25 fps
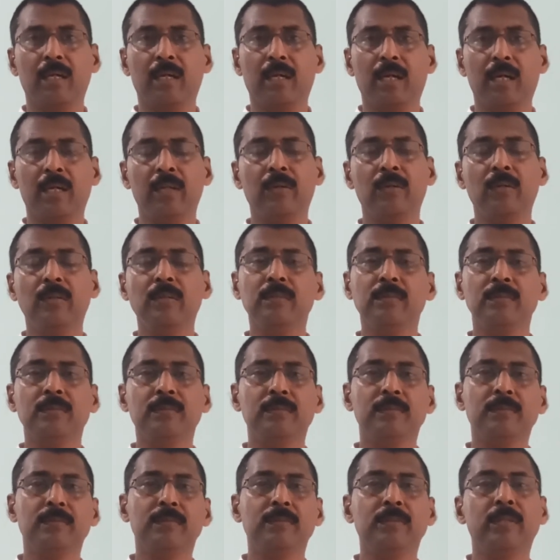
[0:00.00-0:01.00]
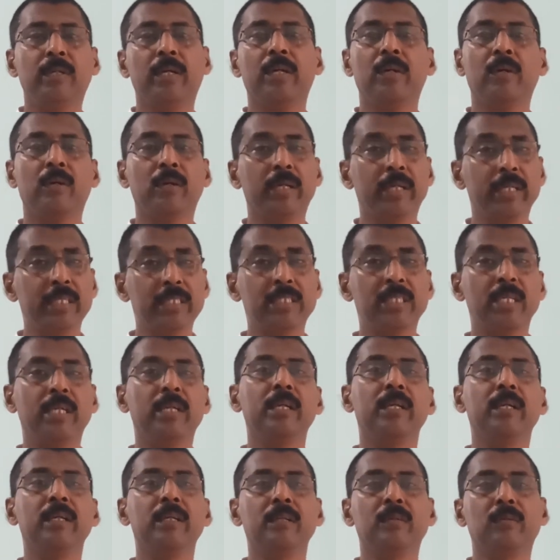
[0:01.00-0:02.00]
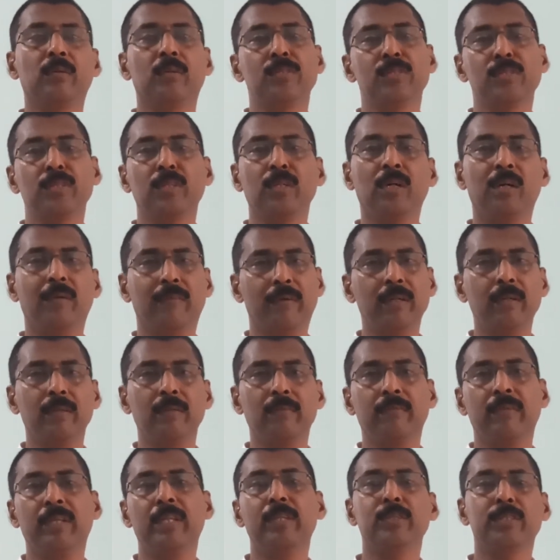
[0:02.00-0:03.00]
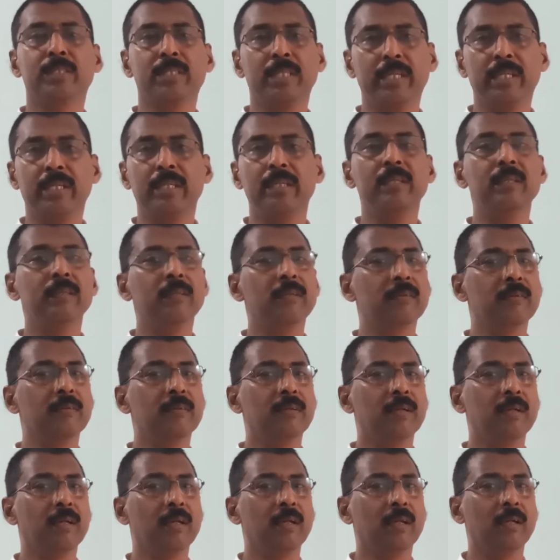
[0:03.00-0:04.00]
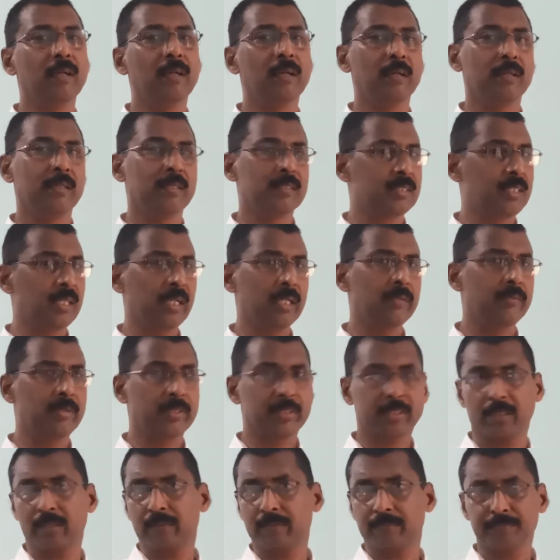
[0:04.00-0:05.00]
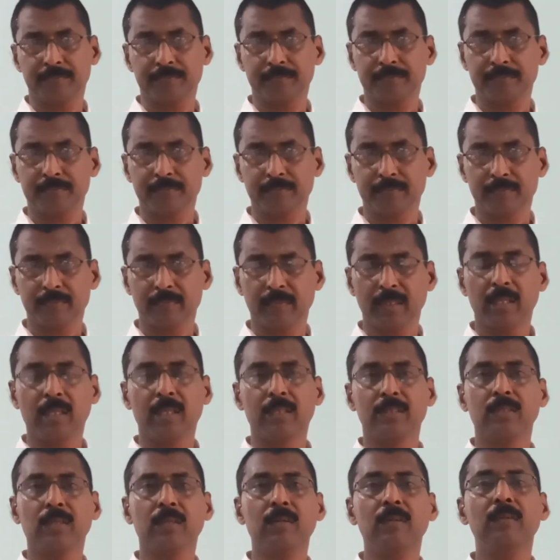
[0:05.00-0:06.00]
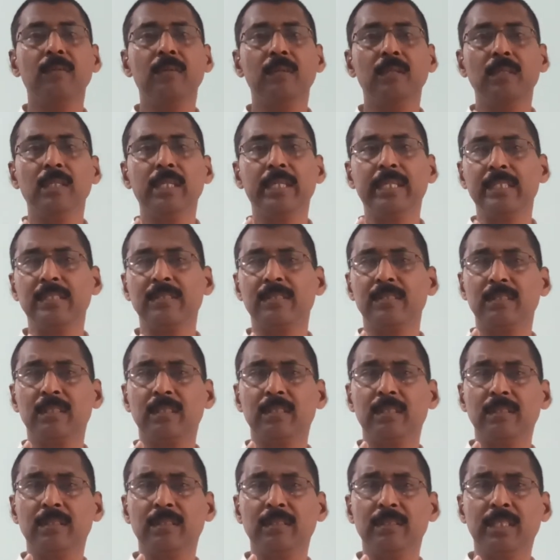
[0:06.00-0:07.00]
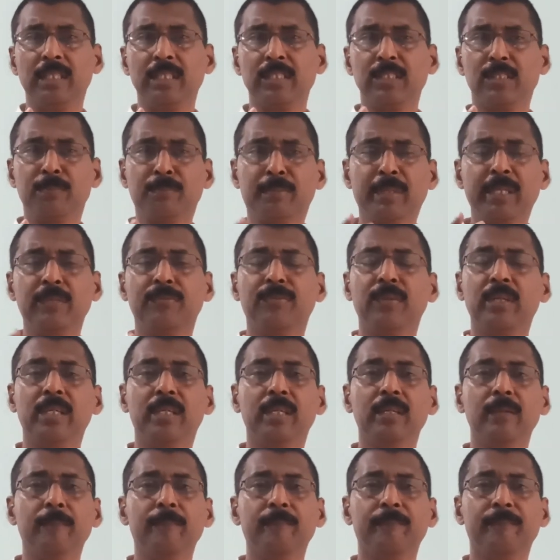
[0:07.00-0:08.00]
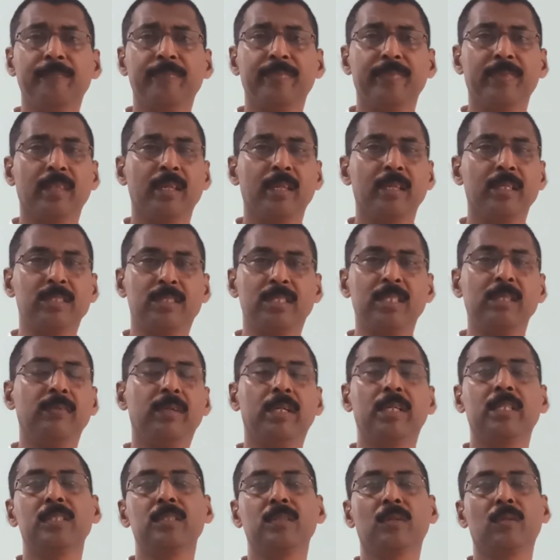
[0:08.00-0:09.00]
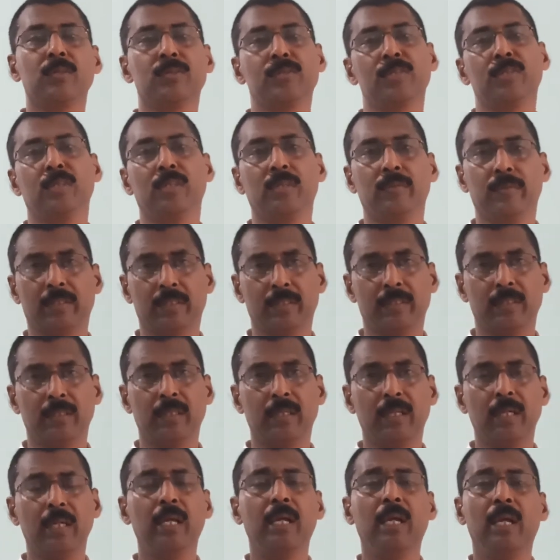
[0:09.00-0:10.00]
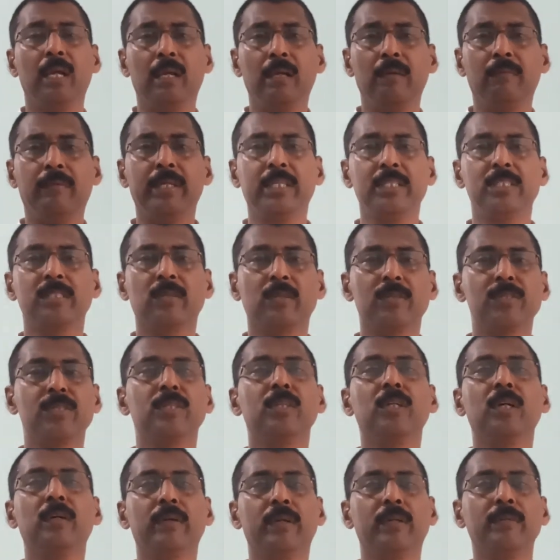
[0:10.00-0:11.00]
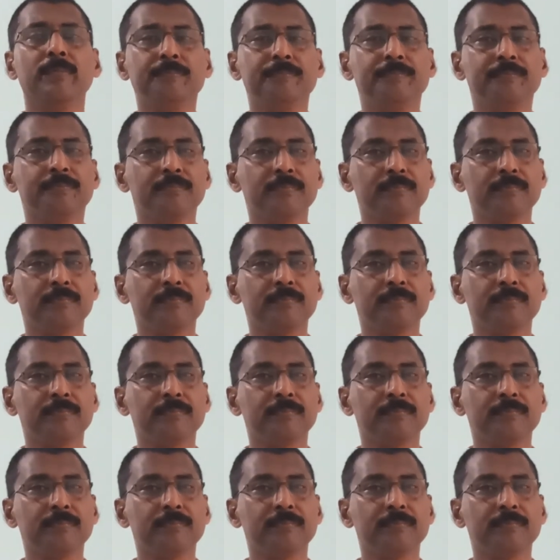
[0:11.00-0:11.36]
I know you had already studied crossing over when you studied cell division. So let us just briefly see what is crossing over. What is crossing over?